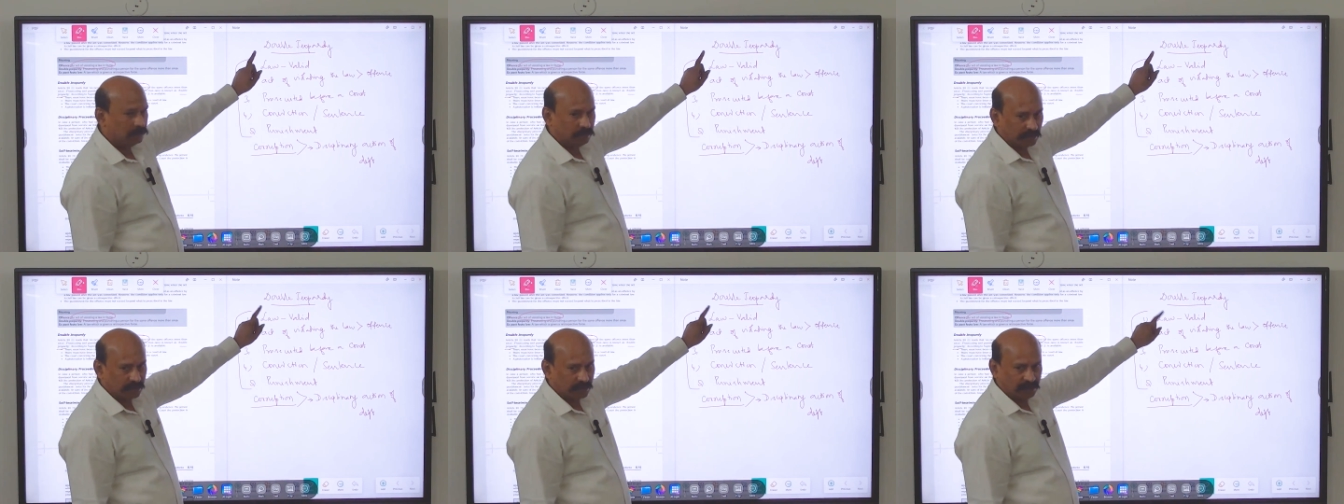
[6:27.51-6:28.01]

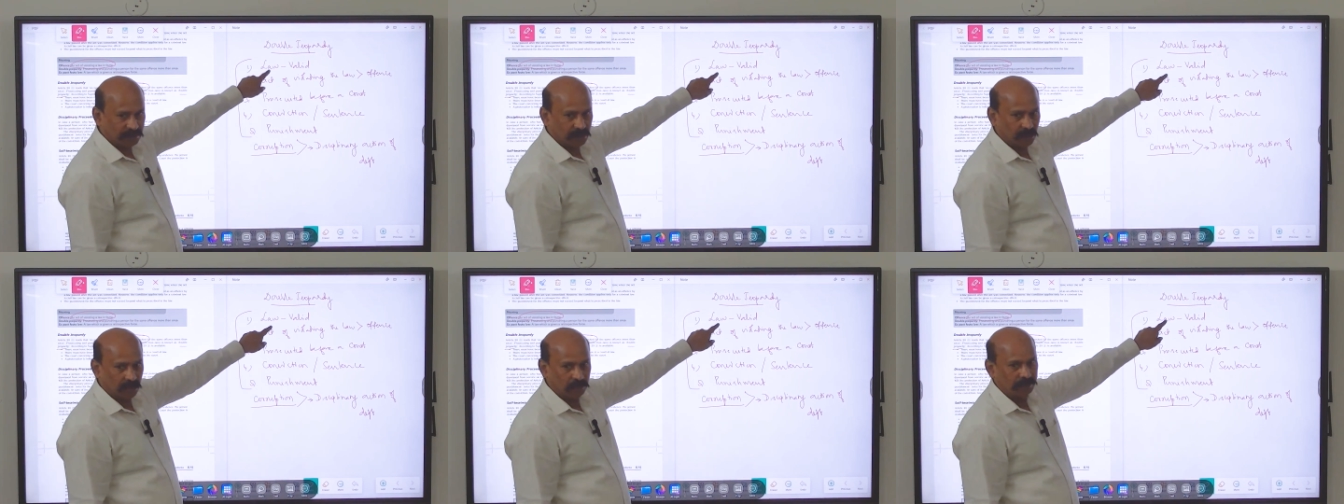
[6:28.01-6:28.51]
there is a
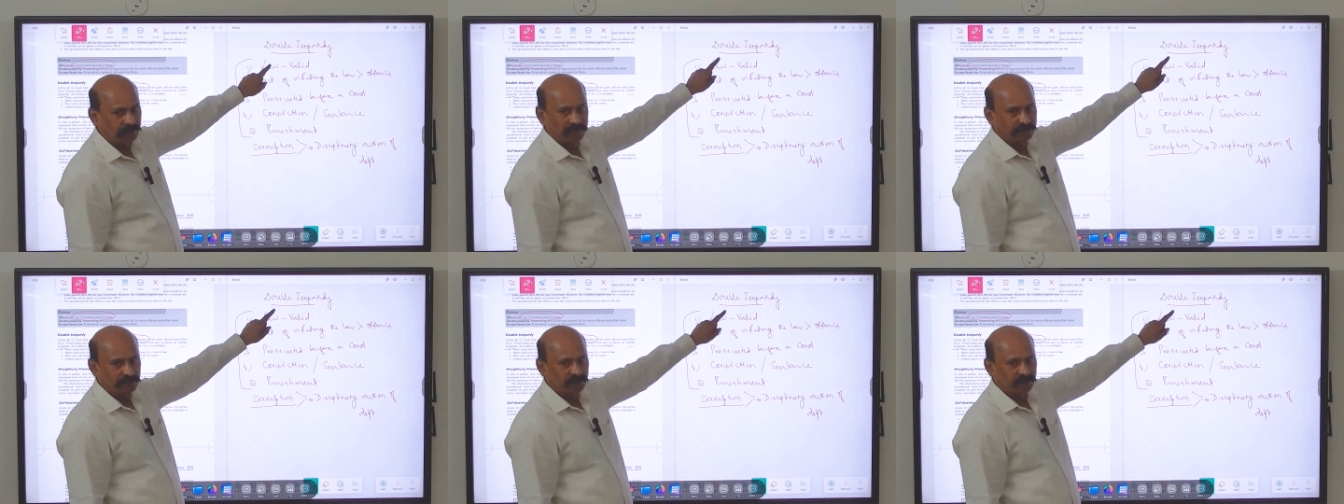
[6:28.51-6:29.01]
law, Prevention of
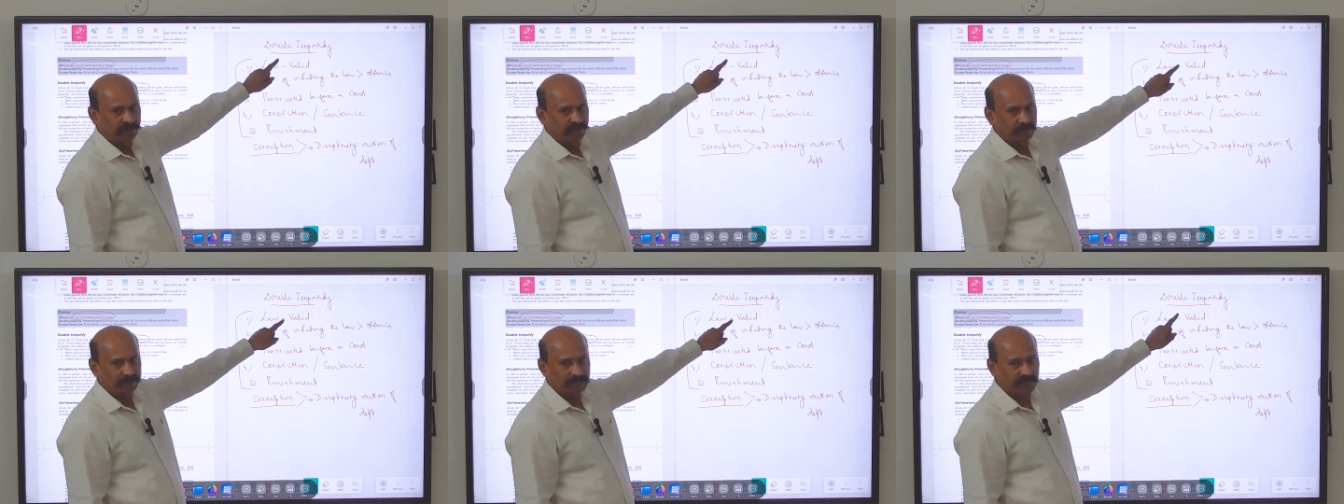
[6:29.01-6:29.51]
Corruption
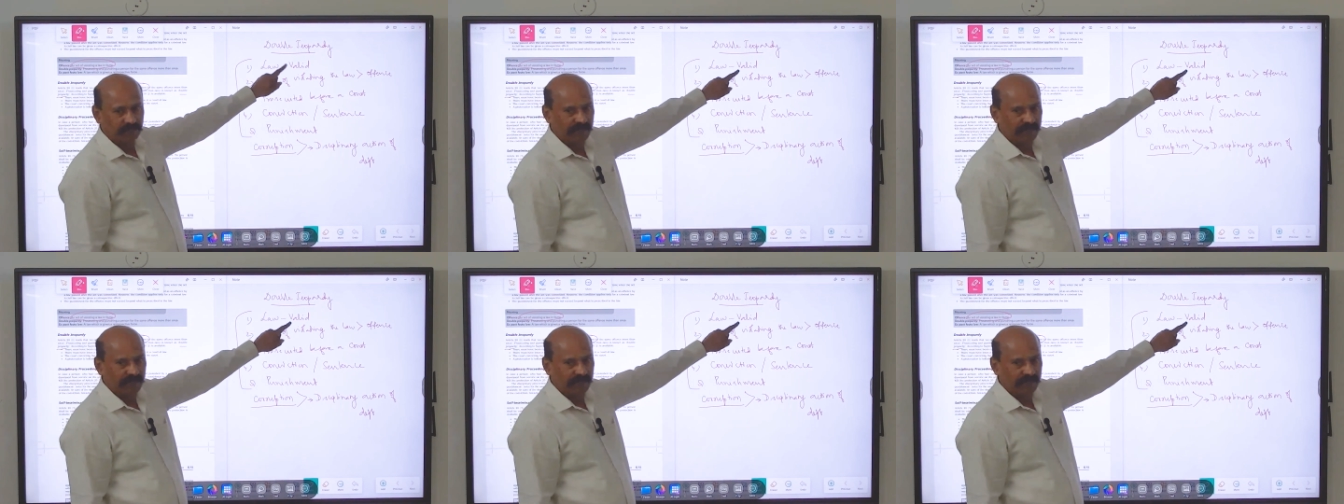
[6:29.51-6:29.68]
Act, valid